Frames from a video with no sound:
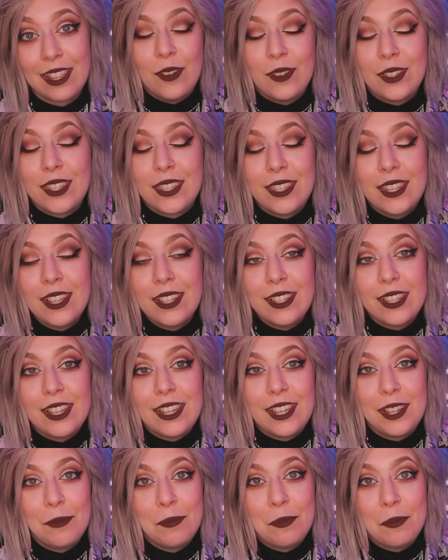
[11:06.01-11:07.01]
Sounds
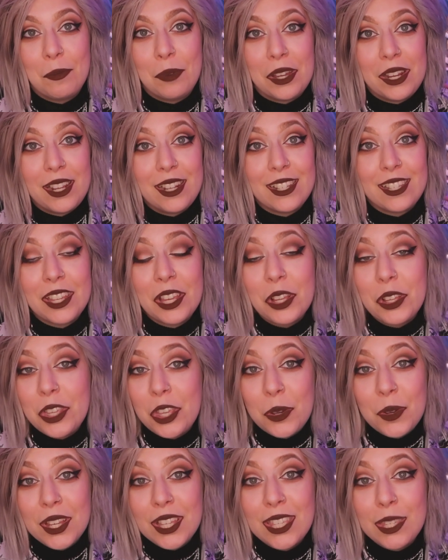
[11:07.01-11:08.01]
silly, but until
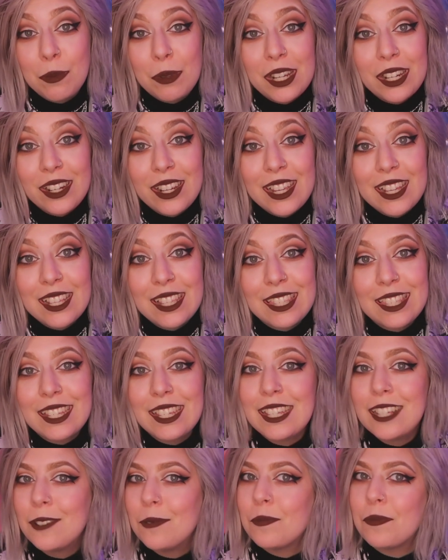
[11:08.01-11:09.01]
you experience
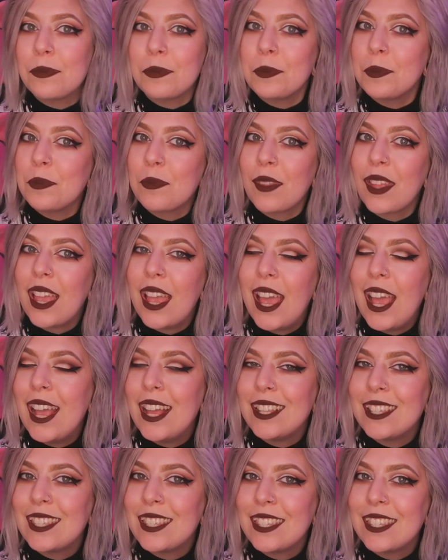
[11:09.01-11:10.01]
it,
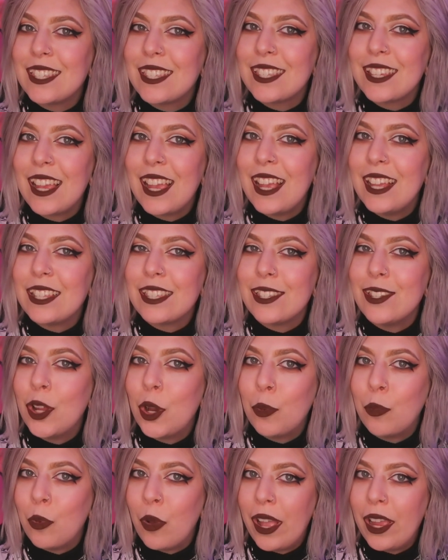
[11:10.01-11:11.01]
it's
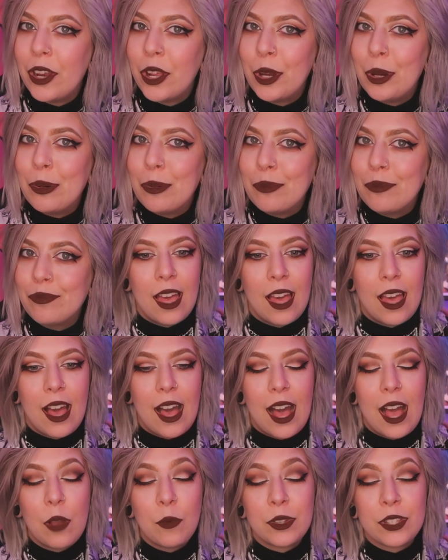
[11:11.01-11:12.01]
no bueno.
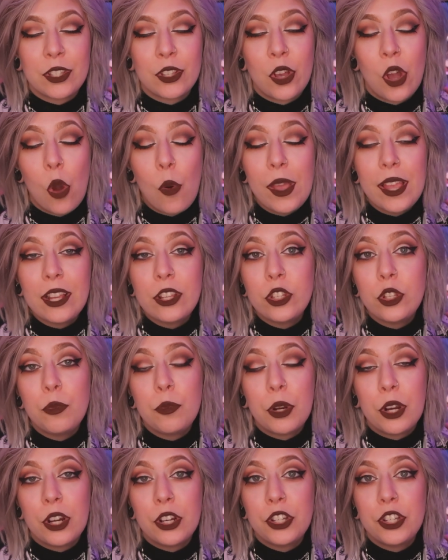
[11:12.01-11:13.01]
I was going
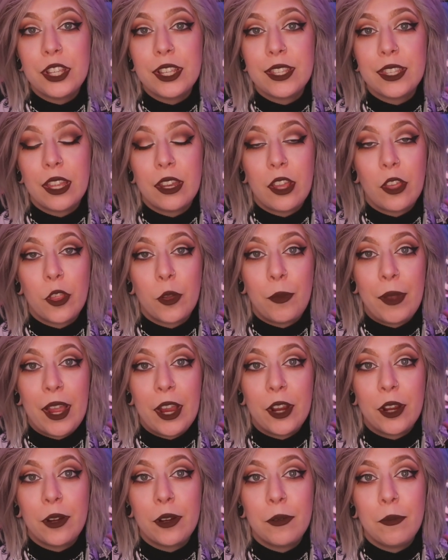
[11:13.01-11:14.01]
to purchase another
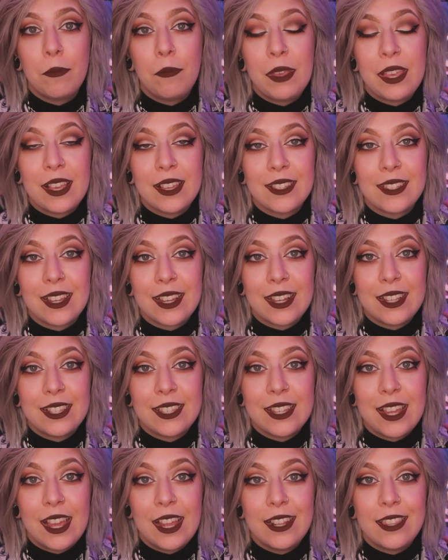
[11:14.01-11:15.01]
pair because, like I
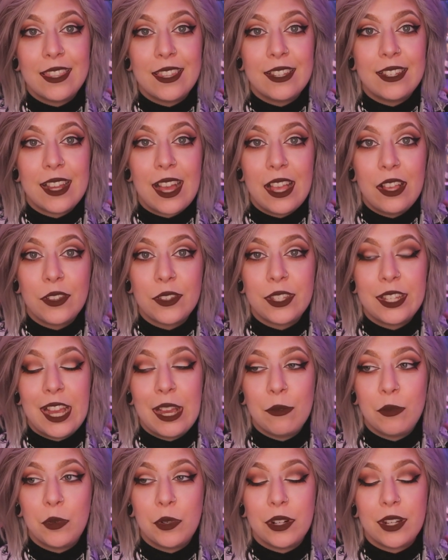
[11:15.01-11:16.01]
said, the dial
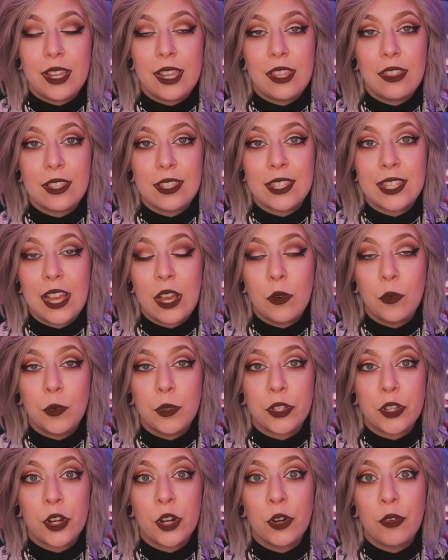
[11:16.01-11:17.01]
stopped working, the sound
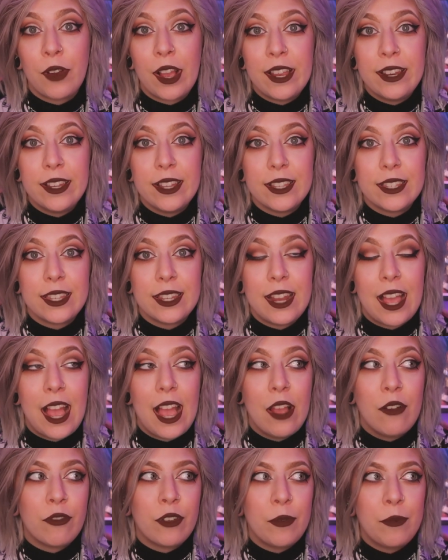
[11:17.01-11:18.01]
was horrendous, and
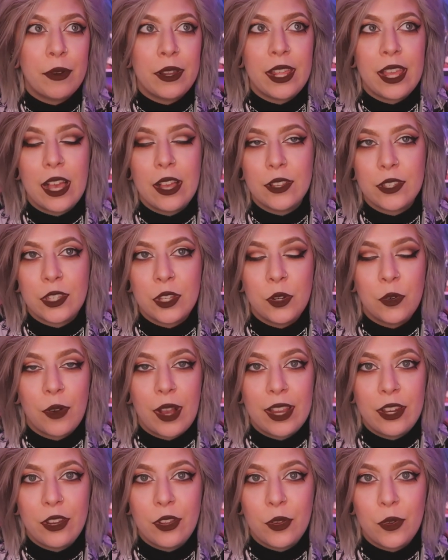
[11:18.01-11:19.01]
everybody else who
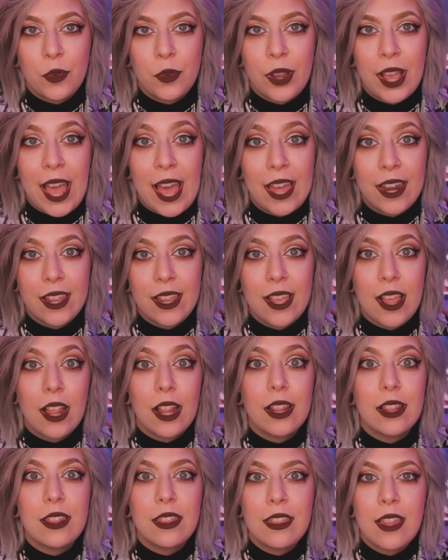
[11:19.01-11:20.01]
I knew had it,
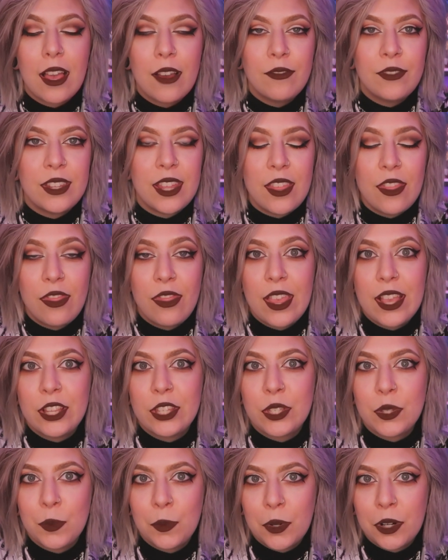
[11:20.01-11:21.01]
loved it.
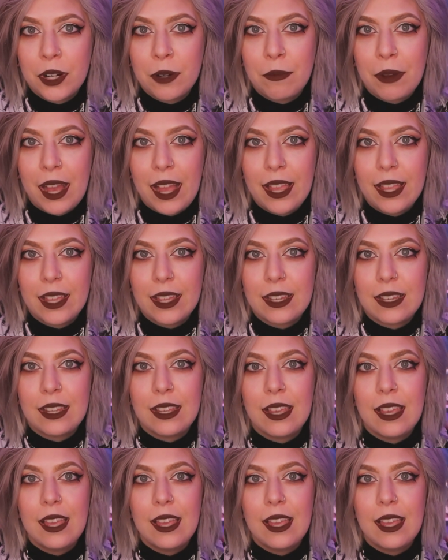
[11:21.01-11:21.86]
They swore by it.